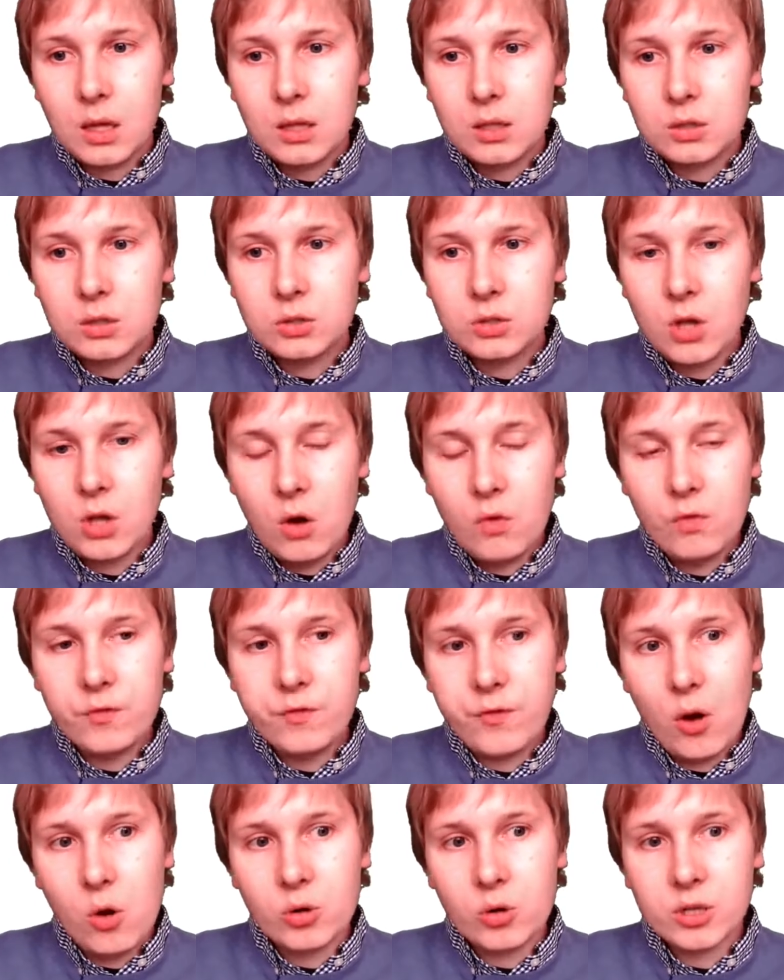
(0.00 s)
Don't
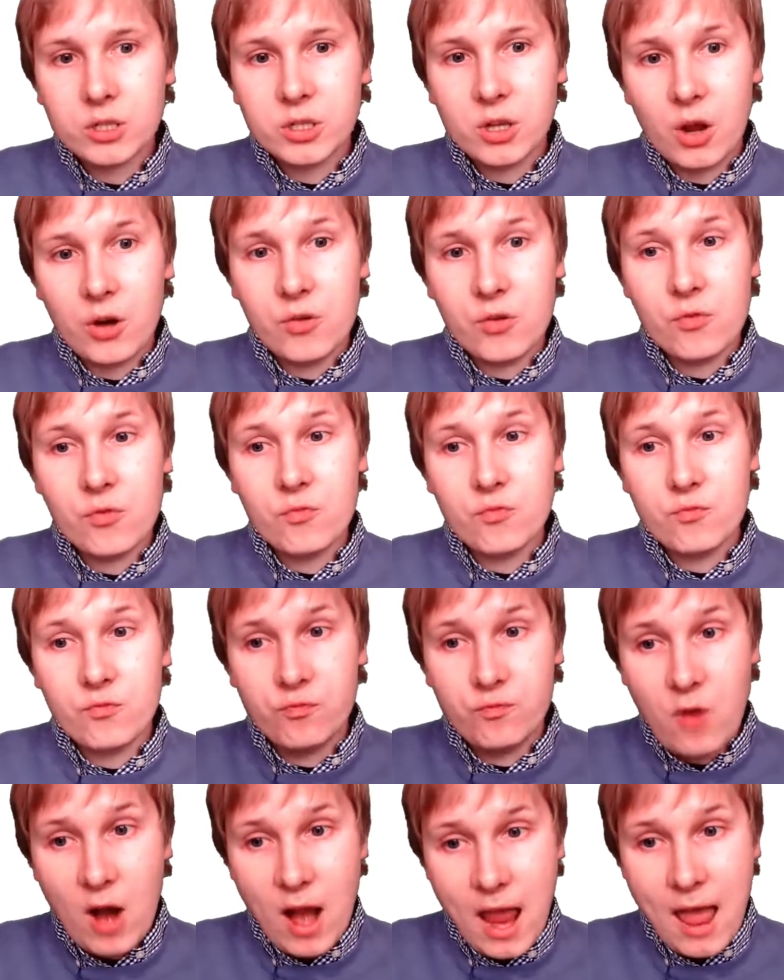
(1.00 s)
focus on
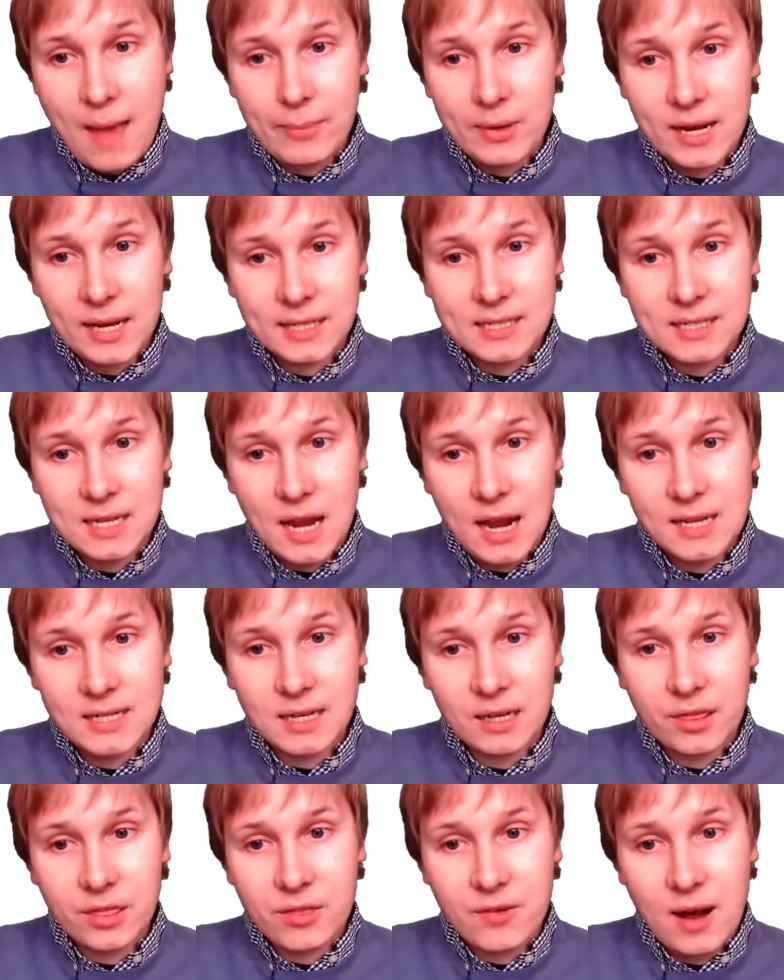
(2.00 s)
rare but
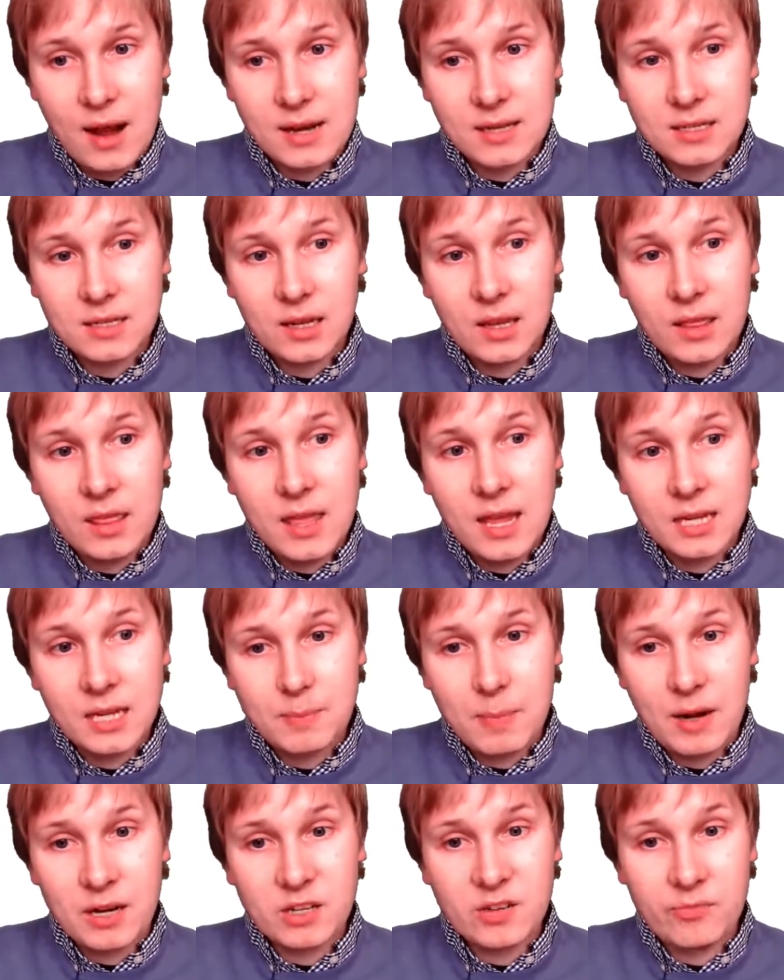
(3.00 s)
exciting threats at the
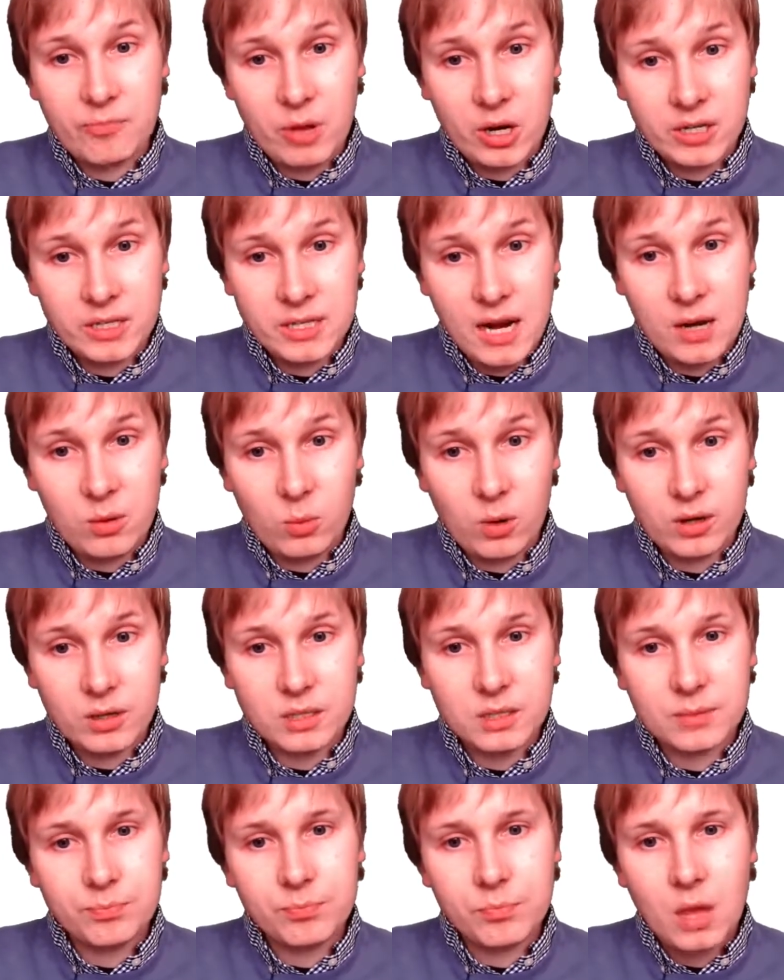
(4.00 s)
expense of mundane
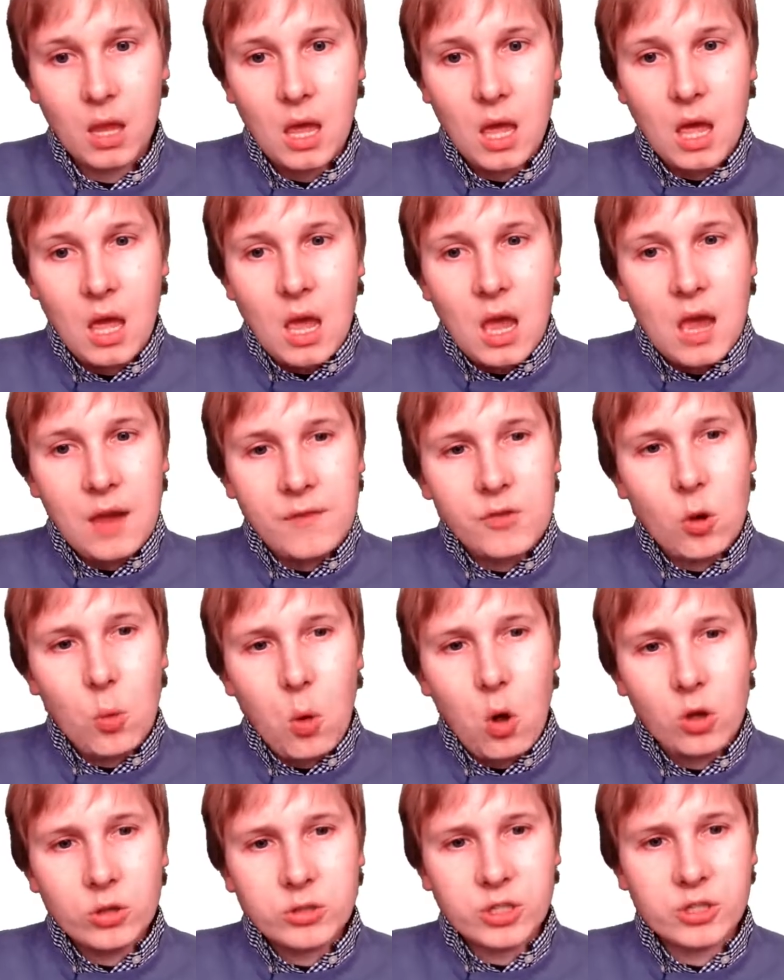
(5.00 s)
ones. If your
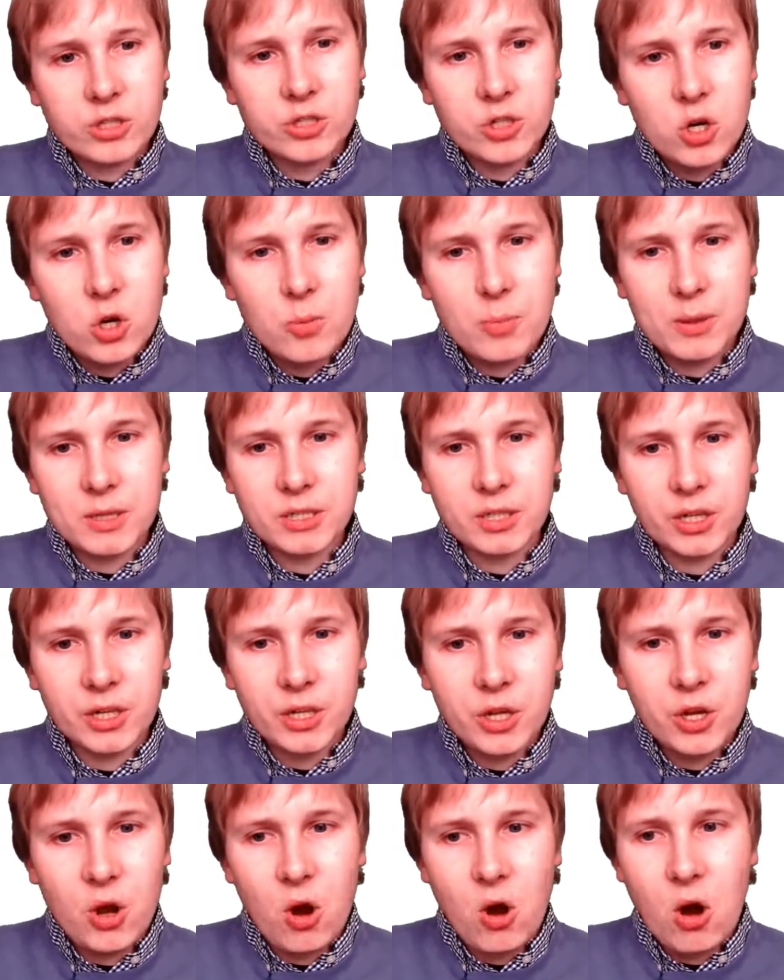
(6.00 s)
walls are super
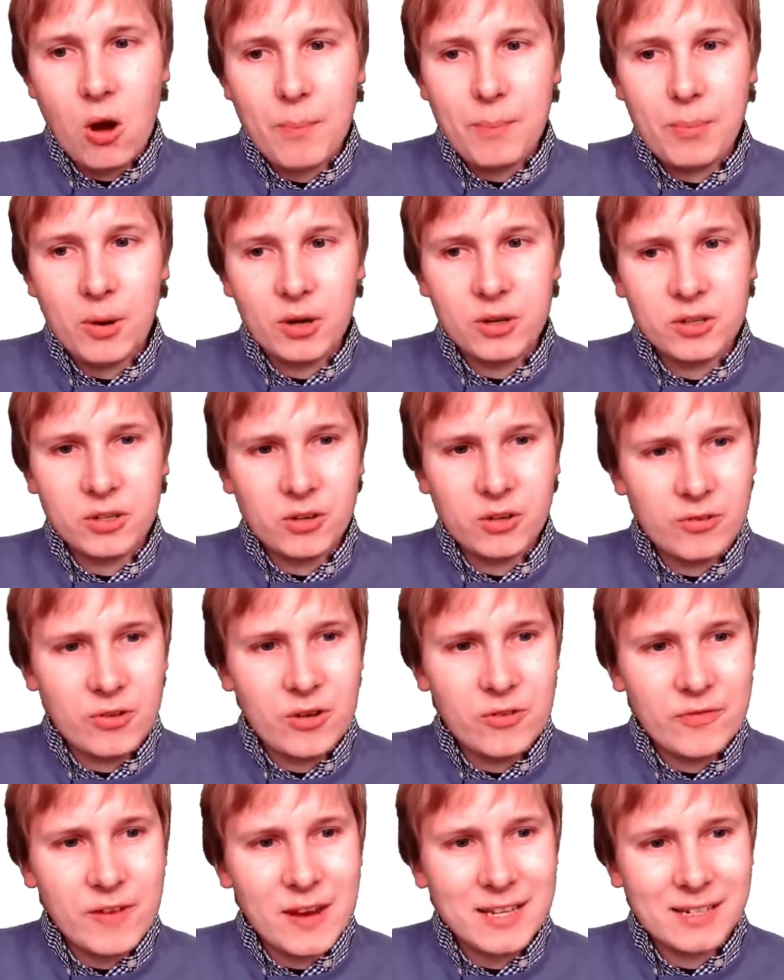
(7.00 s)
secure but your
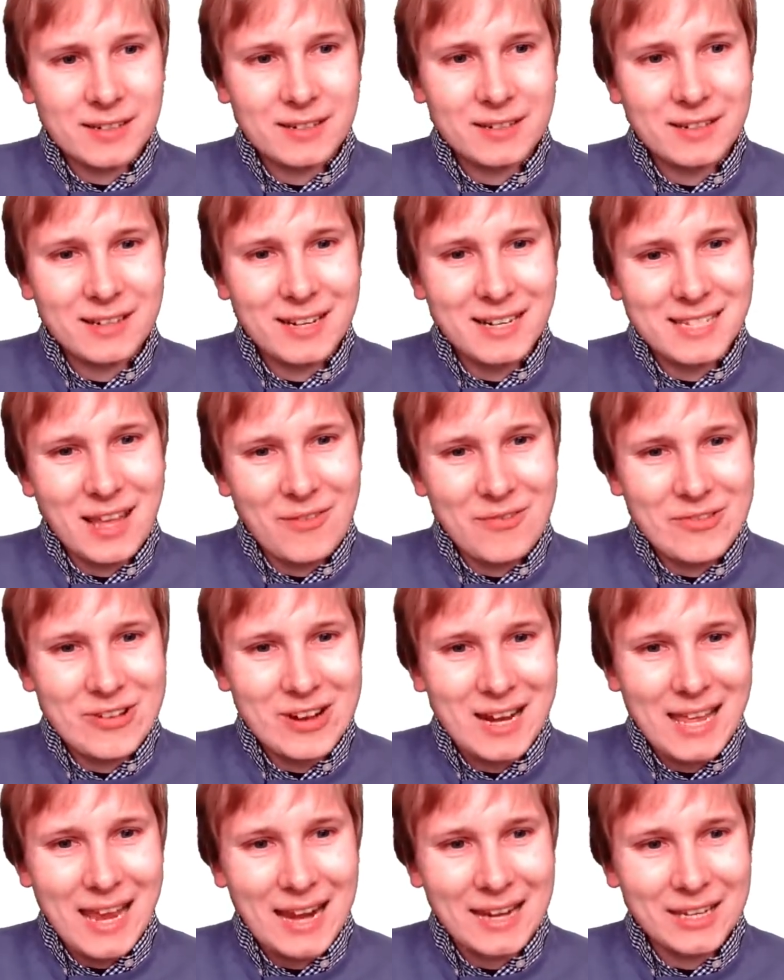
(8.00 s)
roof isn't, is that
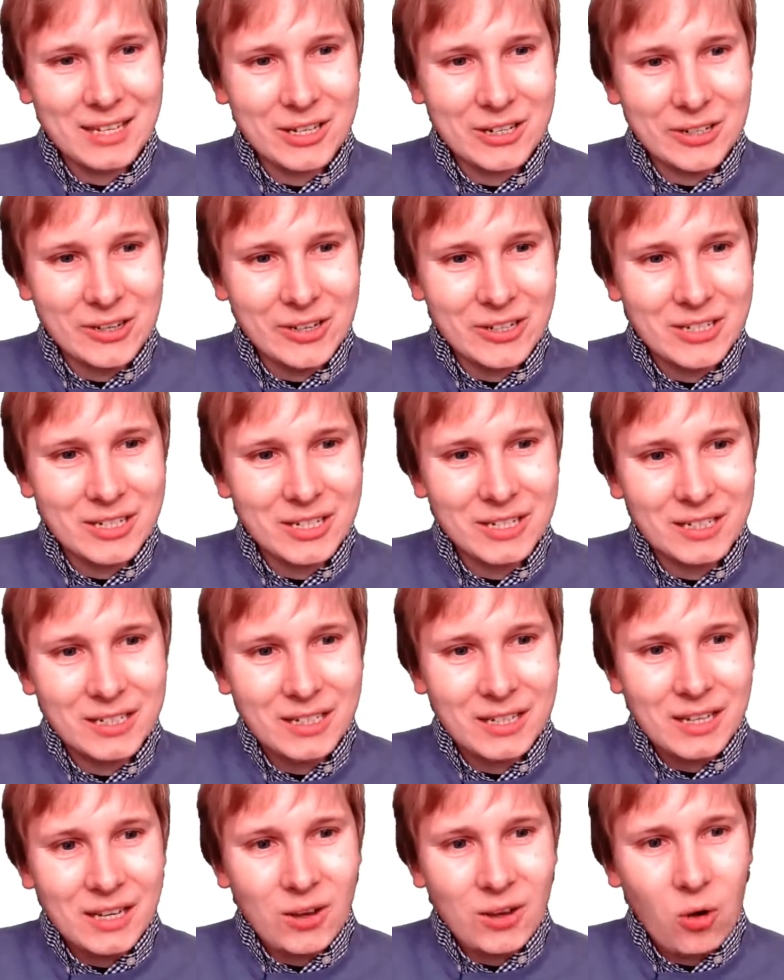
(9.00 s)
really any good?
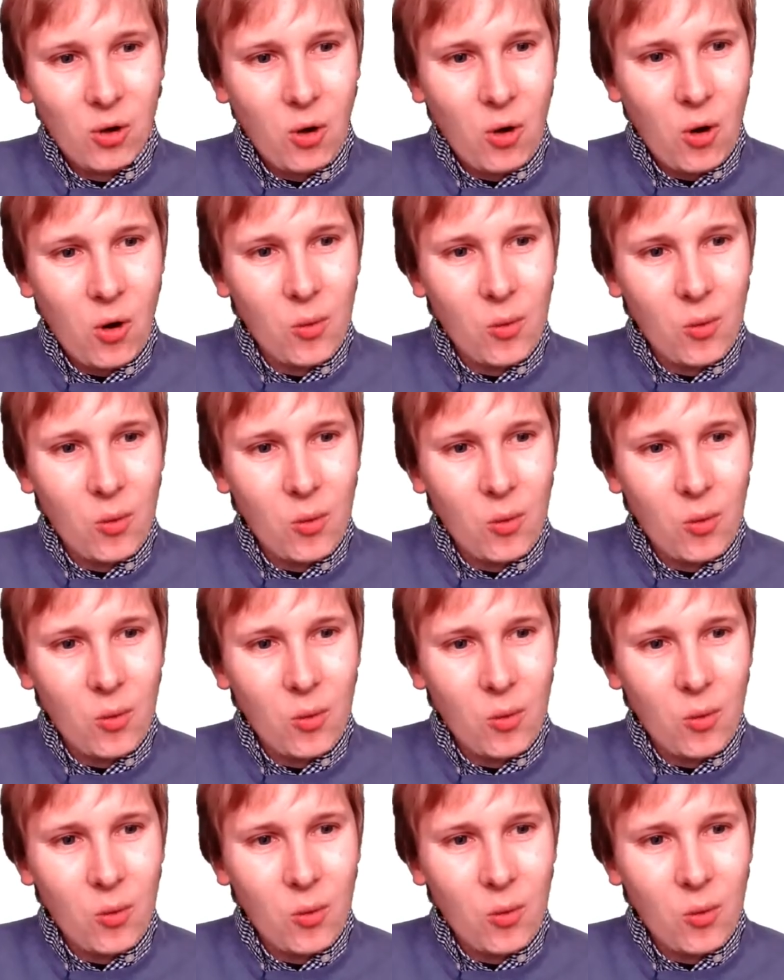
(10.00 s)
Or